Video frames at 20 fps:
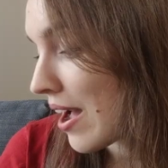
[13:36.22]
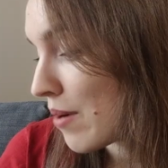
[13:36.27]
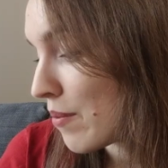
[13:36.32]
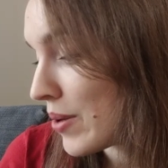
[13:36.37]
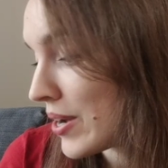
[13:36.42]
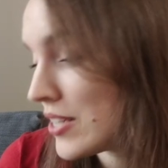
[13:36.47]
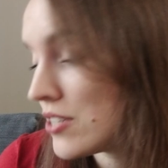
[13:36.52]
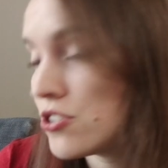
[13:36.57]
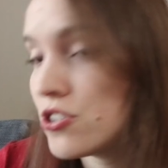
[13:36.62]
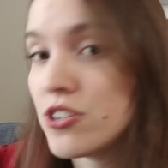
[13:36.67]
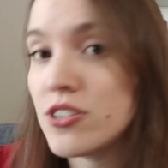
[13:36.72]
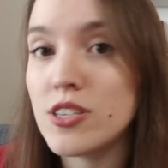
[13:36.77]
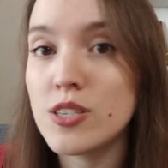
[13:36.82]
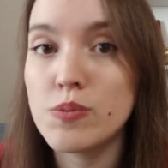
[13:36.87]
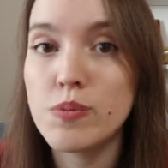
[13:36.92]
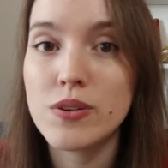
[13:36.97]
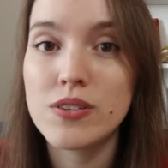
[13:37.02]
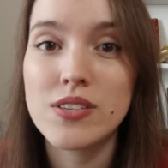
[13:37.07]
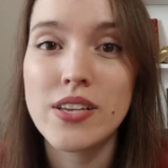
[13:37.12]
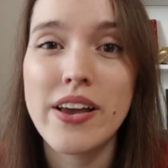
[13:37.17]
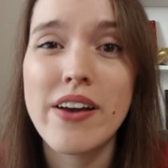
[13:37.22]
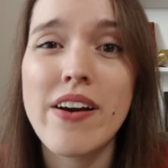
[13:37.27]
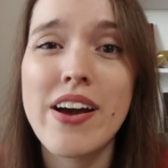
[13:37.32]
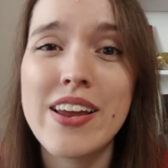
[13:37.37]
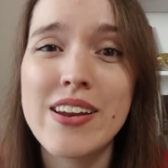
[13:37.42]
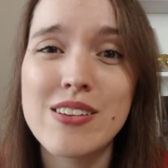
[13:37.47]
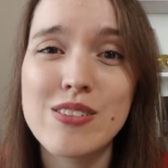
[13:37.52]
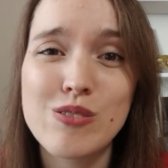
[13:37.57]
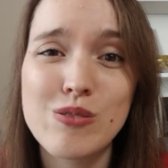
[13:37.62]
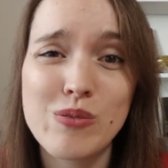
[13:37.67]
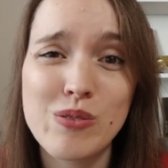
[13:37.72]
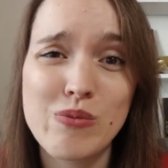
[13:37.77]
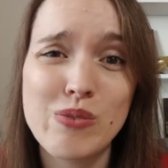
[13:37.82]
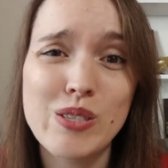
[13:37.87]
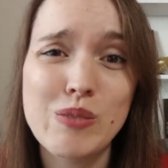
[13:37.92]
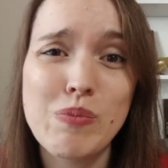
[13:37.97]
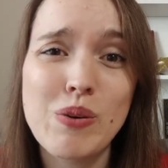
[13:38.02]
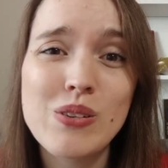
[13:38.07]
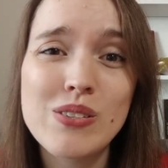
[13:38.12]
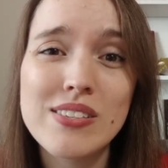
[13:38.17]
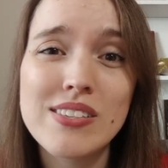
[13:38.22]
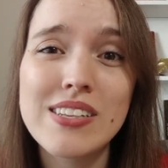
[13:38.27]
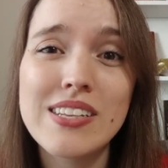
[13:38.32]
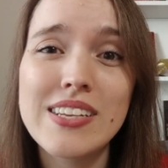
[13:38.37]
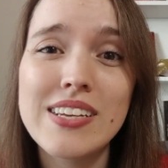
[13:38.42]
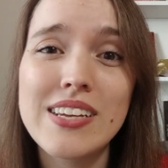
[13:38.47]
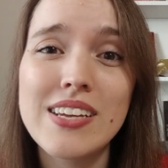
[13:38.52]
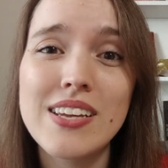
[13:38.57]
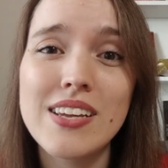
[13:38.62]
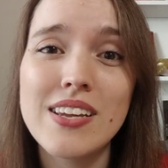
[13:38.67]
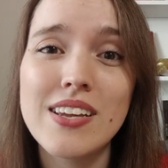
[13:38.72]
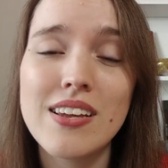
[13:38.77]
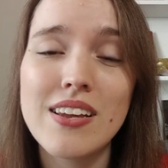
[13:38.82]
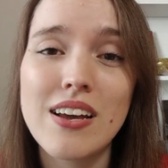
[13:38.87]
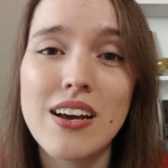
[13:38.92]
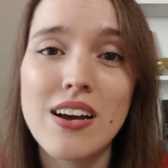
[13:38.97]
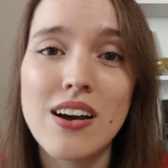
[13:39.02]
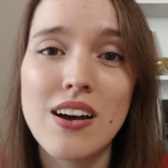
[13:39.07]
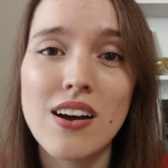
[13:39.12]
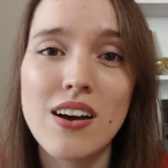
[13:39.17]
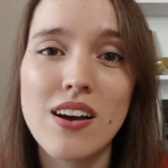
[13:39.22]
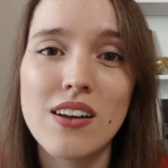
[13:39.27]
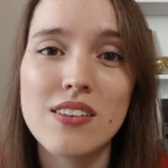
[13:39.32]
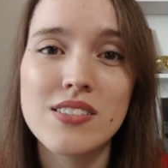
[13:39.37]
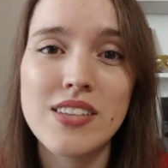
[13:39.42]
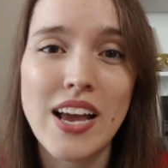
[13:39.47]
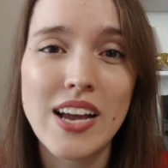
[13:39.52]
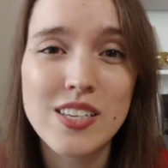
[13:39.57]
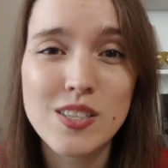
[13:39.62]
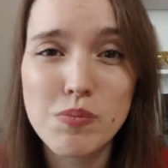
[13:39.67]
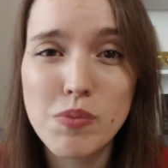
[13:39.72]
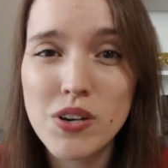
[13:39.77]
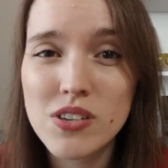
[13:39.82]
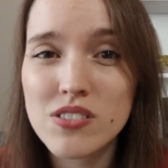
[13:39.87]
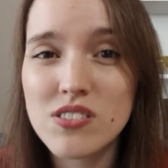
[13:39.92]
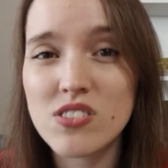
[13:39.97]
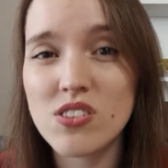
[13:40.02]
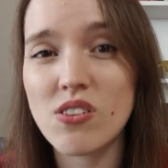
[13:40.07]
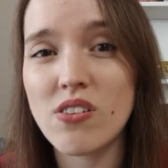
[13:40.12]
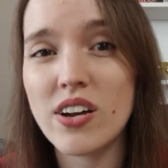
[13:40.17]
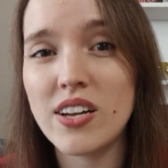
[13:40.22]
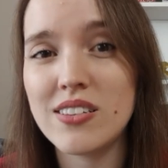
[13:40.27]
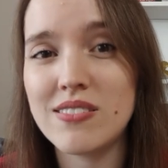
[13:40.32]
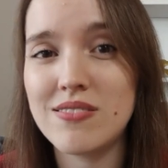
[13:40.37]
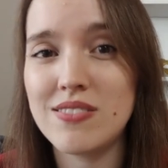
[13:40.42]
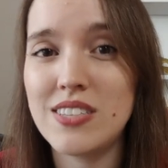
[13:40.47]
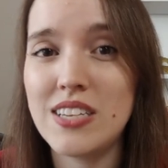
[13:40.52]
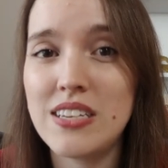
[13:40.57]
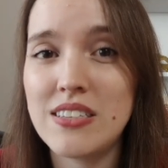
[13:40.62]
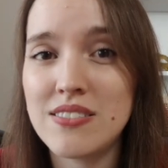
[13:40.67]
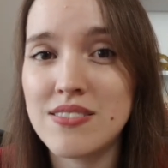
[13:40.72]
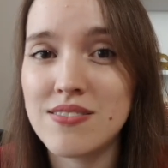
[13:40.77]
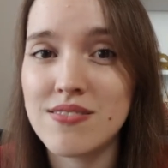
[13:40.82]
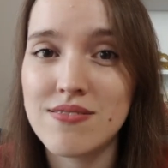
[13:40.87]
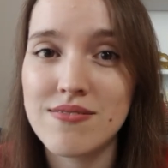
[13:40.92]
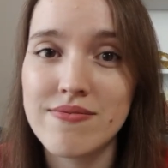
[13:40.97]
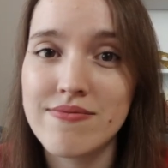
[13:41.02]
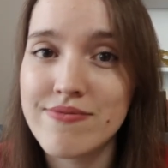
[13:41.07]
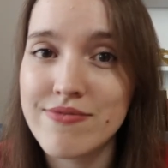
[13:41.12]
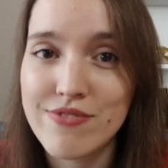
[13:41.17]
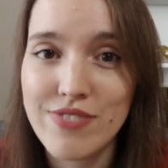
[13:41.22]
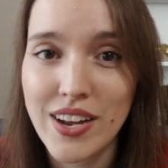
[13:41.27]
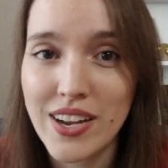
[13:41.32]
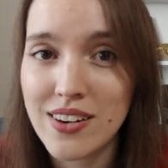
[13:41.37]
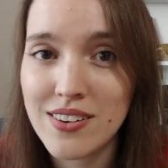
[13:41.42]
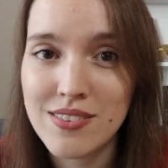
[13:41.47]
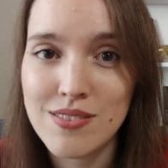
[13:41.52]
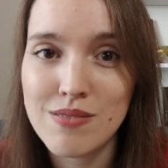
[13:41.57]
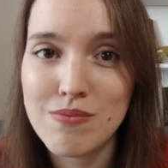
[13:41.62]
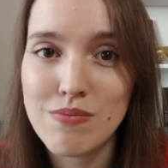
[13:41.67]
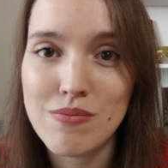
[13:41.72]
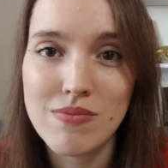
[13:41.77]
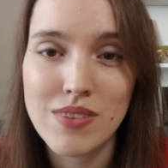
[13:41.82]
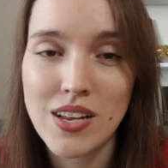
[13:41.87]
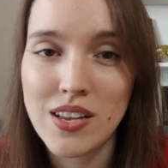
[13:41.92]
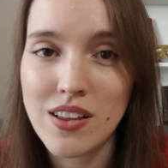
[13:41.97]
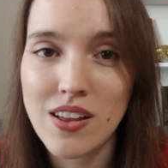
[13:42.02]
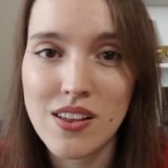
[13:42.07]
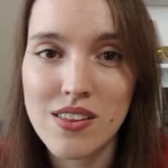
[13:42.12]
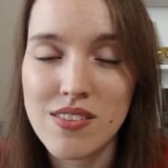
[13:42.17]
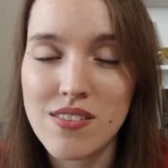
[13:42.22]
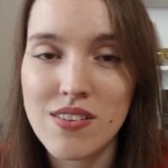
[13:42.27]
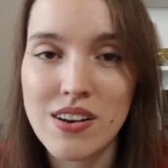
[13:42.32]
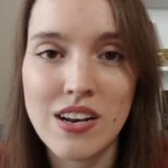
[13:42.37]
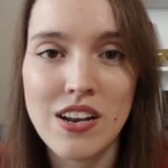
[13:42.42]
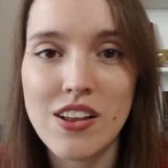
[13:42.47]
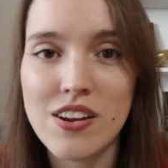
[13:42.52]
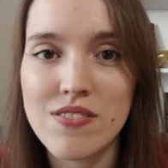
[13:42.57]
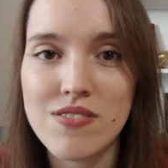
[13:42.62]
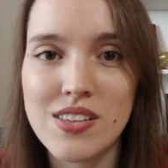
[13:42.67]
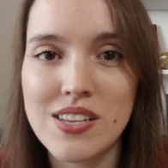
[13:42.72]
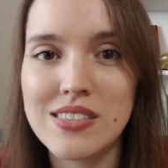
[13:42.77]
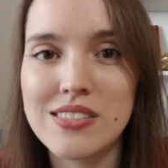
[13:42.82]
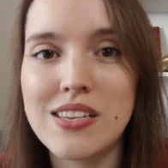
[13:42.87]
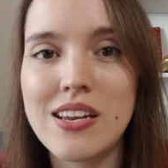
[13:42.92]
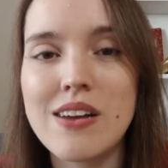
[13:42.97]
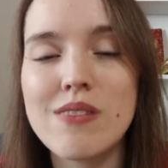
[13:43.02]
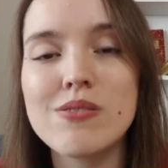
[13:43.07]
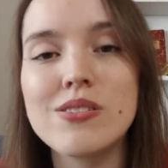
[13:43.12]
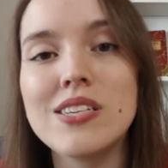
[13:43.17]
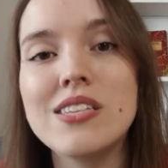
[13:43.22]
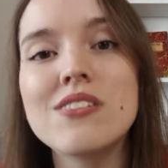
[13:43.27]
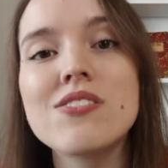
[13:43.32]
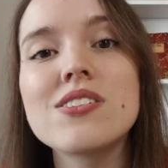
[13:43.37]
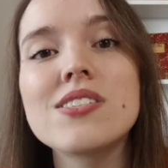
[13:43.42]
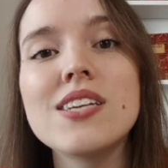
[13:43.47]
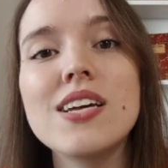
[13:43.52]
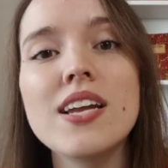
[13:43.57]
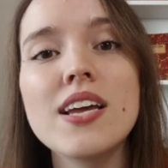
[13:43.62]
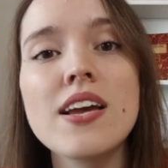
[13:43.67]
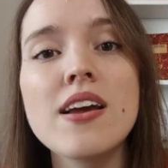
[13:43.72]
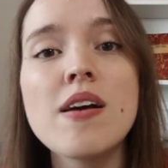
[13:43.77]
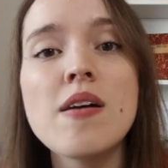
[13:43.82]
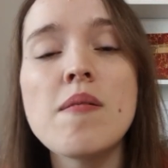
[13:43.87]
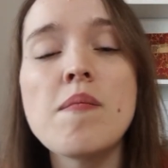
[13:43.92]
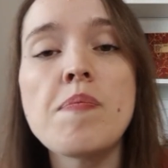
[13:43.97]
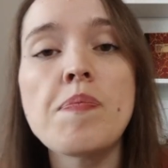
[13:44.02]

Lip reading: I went to this book sale and it was mostly textbooks, so I didn't find a lot of things that I was interested in.